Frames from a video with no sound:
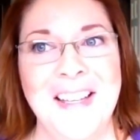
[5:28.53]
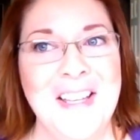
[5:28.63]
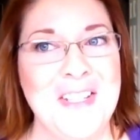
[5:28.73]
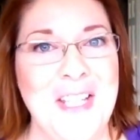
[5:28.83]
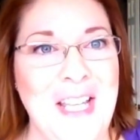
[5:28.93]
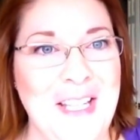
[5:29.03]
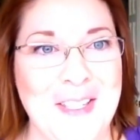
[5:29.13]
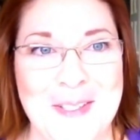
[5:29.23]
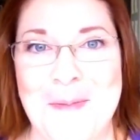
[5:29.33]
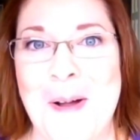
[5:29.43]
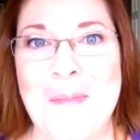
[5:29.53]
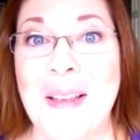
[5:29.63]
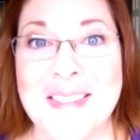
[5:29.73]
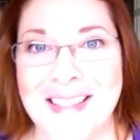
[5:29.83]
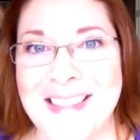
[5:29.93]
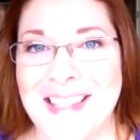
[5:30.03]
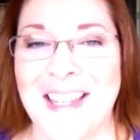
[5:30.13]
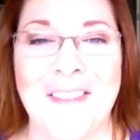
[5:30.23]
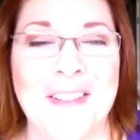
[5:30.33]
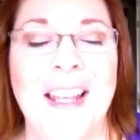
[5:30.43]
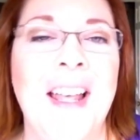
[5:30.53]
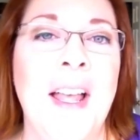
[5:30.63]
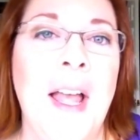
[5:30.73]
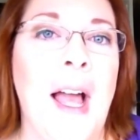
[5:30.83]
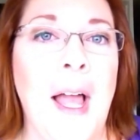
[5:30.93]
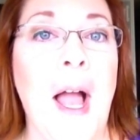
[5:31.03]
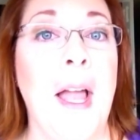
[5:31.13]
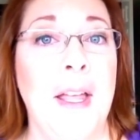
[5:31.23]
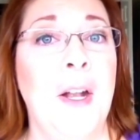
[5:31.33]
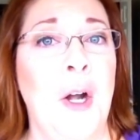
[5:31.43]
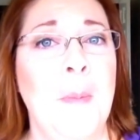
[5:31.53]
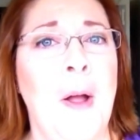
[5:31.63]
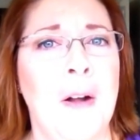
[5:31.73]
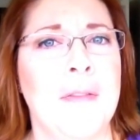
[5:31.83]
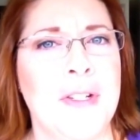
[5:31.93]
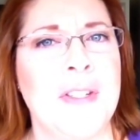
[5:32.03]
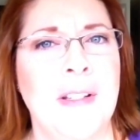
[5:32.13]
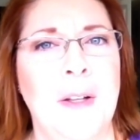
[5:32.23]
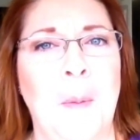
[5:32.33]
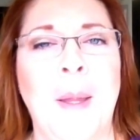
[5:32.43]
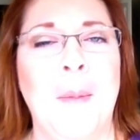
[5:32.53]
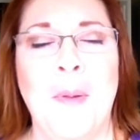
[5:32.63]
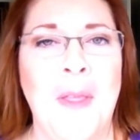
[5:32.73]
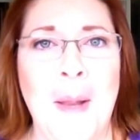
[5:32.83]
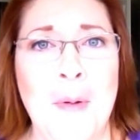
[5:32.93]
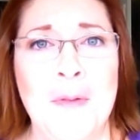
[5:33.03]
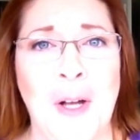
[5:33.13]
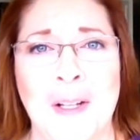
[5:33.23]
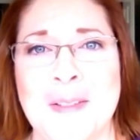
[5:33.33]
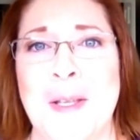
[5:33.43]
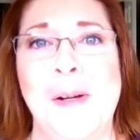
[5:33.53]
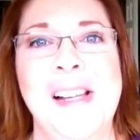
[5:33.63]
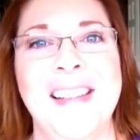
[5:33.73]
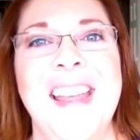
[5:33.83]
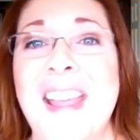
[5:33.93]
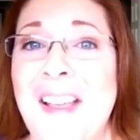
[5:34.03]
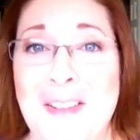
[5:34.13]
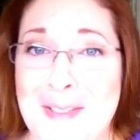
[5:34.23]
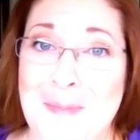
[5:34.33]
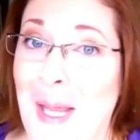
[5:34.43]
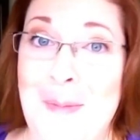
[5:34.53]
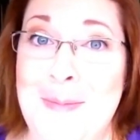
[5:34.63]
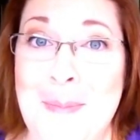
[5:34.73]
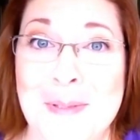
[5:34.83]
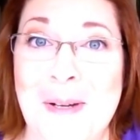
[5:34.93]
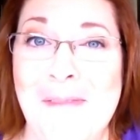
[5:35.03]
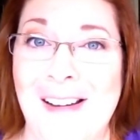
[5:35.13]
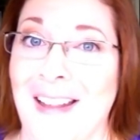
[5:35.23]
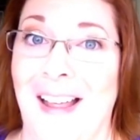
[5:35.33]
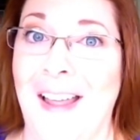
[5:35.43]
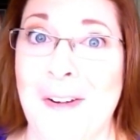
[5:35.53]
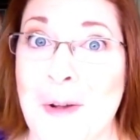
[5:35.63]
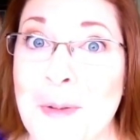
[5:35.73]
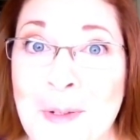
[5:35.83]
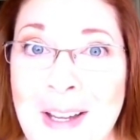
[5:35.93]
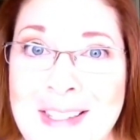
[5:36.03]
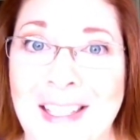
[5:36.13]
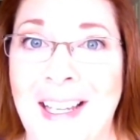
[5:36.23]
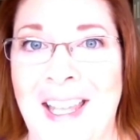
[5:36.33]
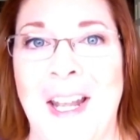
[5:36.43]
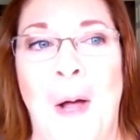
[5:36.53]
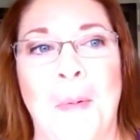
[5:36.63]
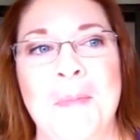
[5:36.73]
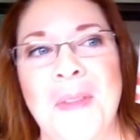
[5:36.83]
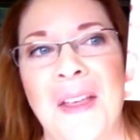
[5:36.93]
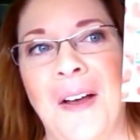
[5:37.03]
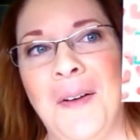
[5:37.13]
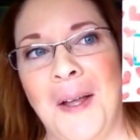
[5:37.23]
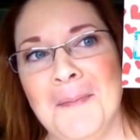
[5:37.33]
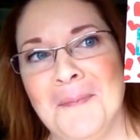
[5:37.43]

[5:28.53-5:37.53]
she doesn't want my Scentsy gift. It hurt my heart for just a little bit, but then I moved on. So sometimes people don't want it. I don't know. They're crazy. I can't help them. Okay,